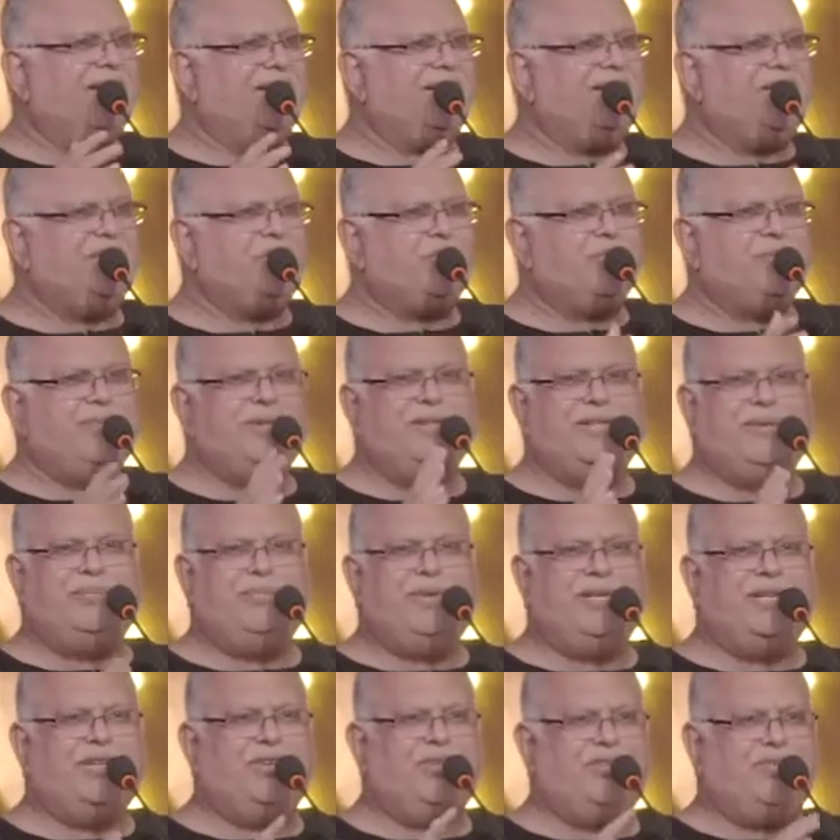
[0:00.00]
and I need to be in the
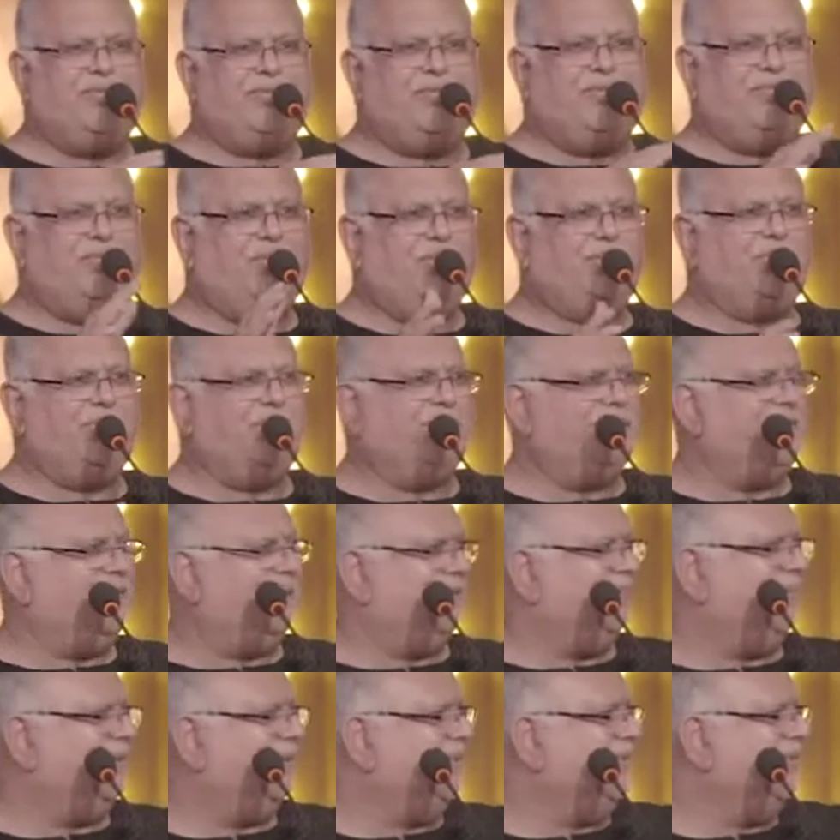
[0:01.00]
middle of both of
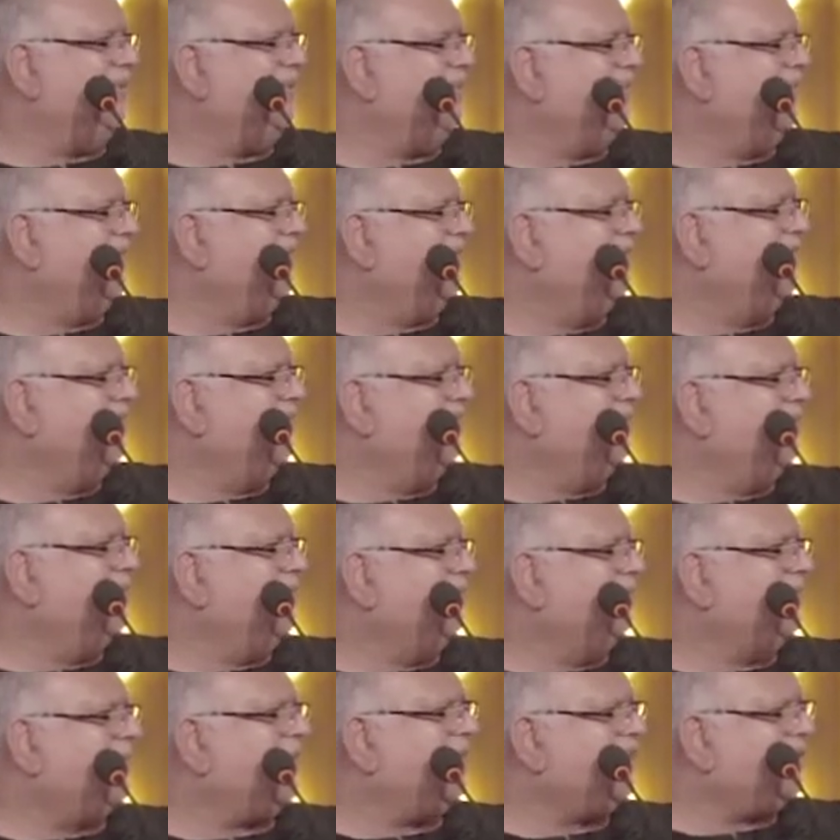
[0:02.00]
them, you know.
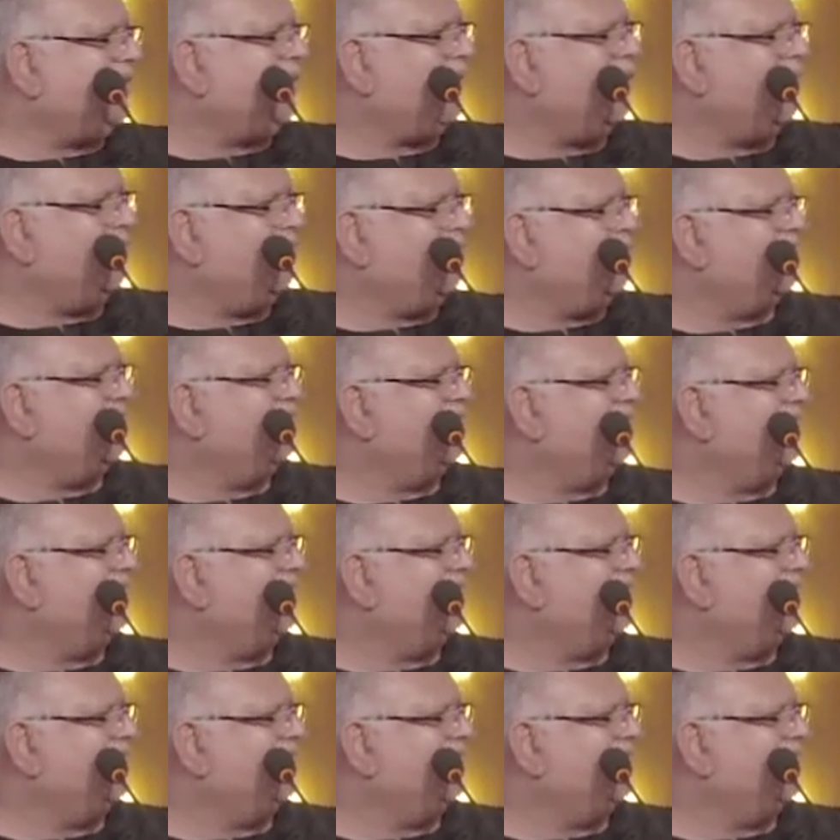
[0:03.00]
But I tried.